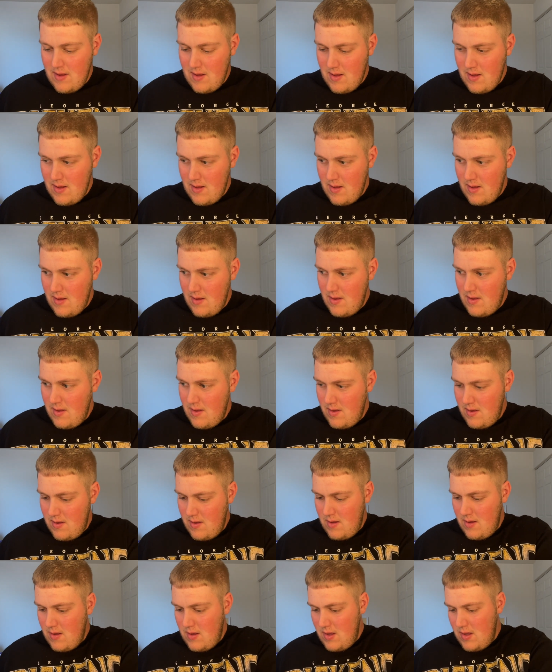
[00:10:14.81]

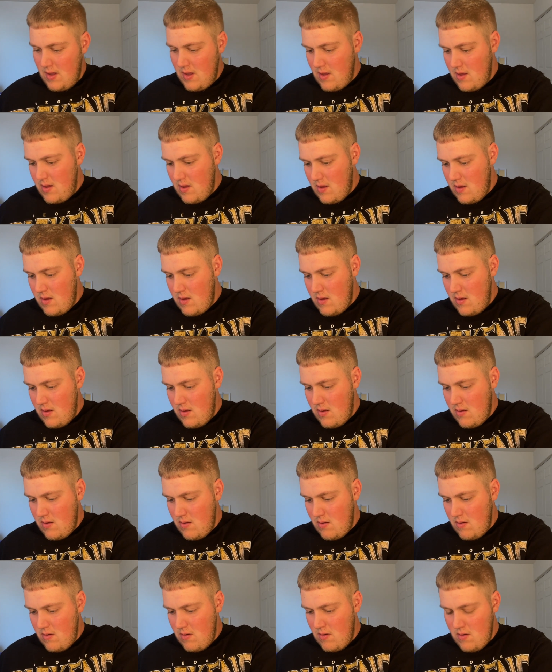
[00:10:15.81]

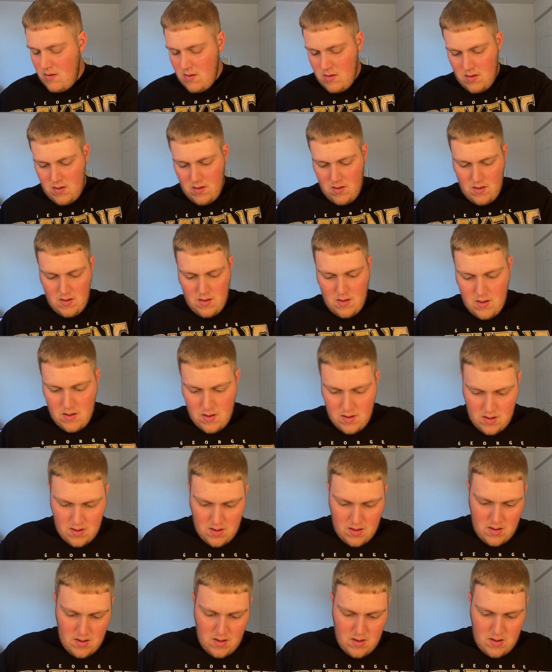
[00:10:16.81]

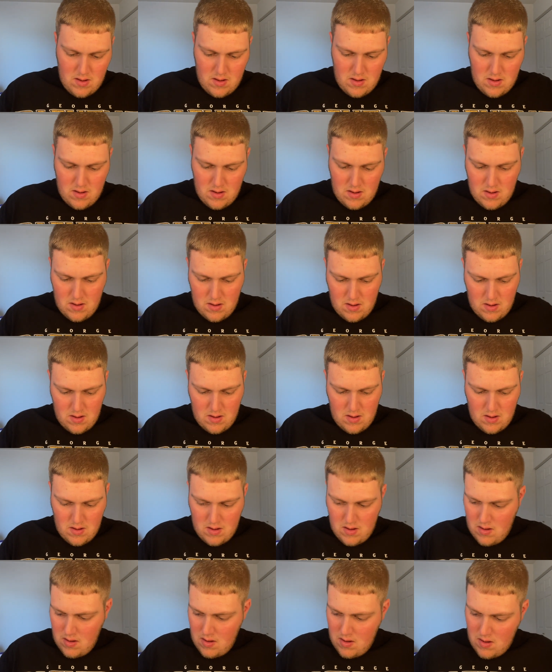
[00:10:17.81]

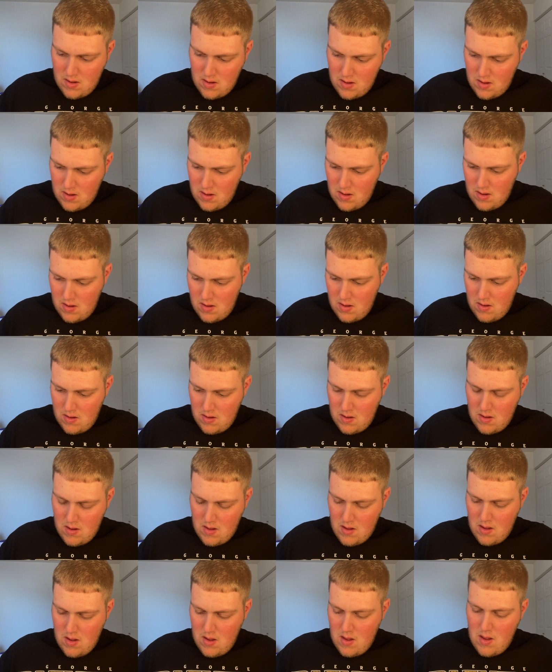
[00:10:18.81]

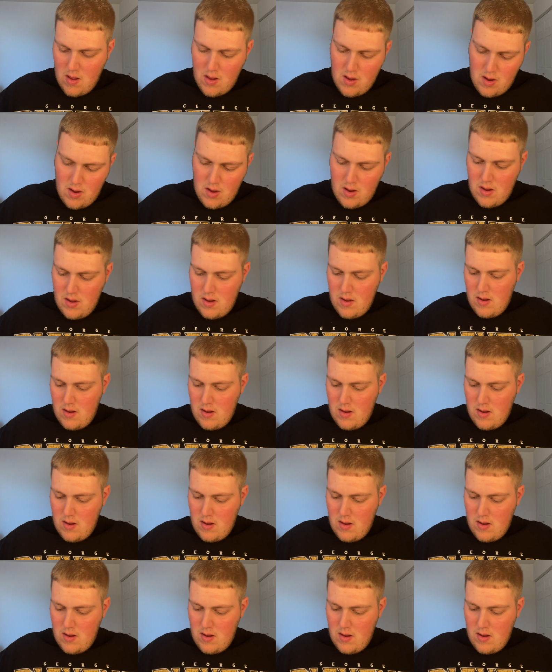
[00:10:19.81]
[no speech]